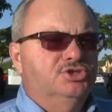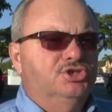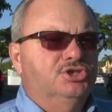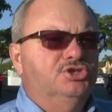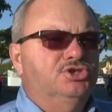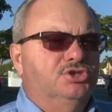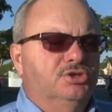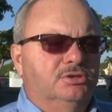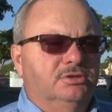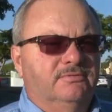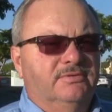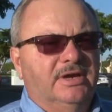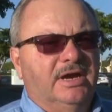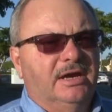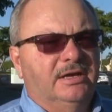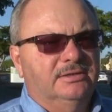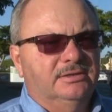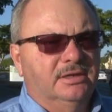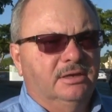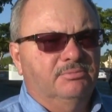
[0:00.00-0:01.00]
She should have
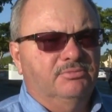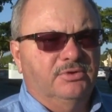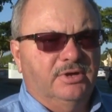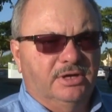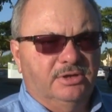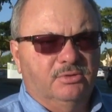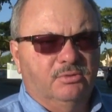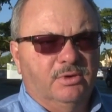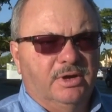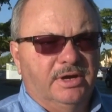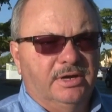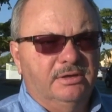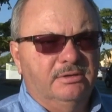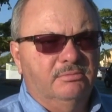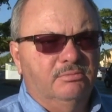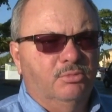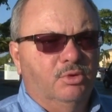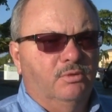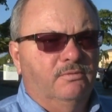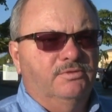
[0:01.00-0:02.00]
gotten up right away,
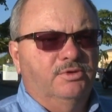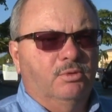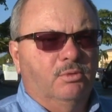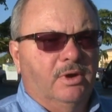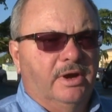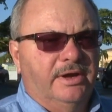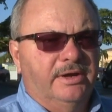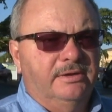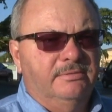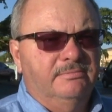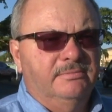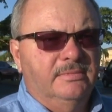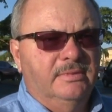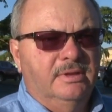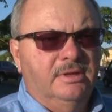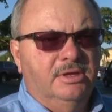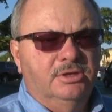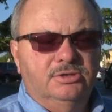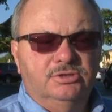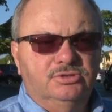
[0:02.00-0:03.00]
moved away,
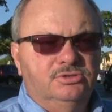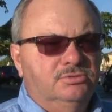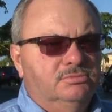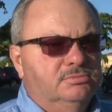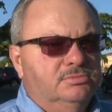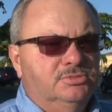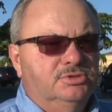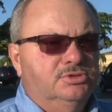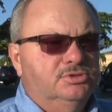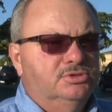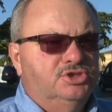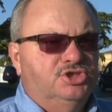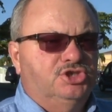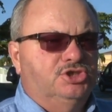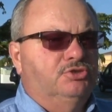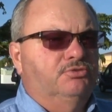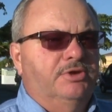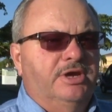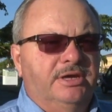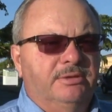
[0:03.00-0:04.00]

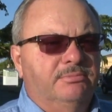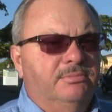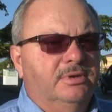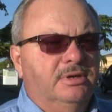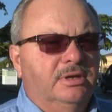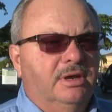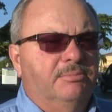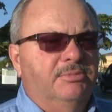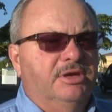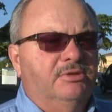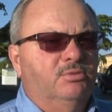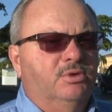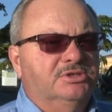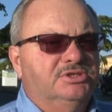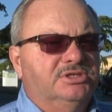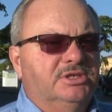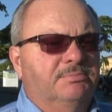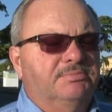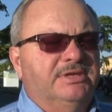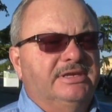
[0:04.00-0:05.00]
scream. I mean,
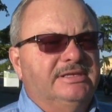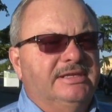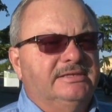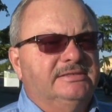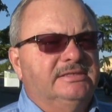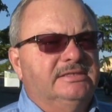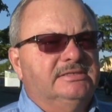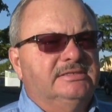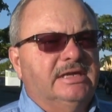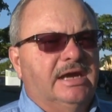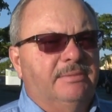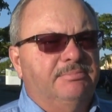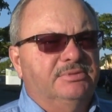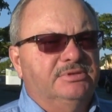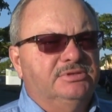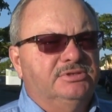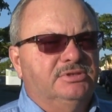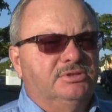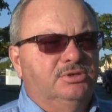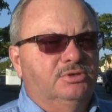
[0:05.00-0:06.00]
when something like this
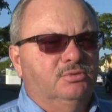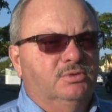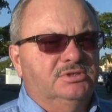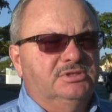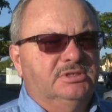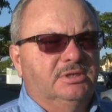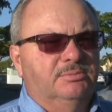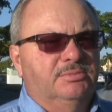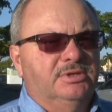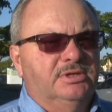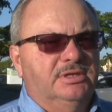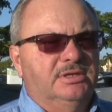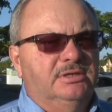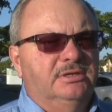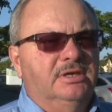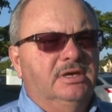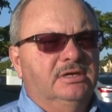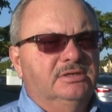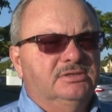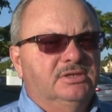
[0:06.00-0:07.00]
happens to you, when
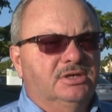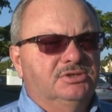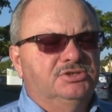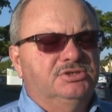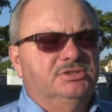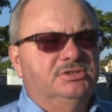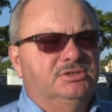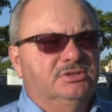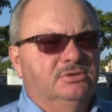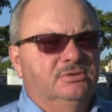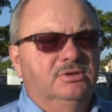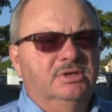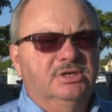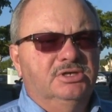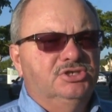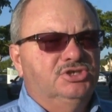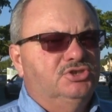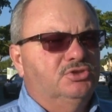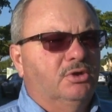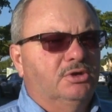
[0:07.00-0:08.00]
somebody touches you,
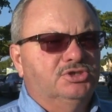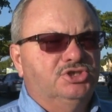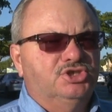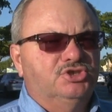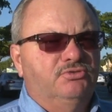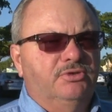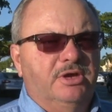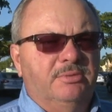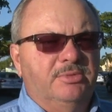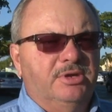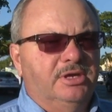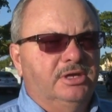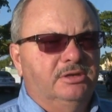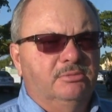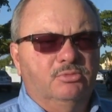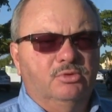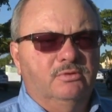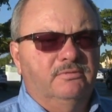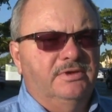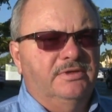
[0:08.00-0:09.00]
start screaming
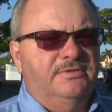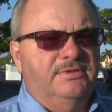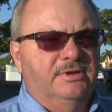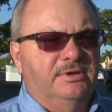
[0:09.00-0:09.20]
in a movie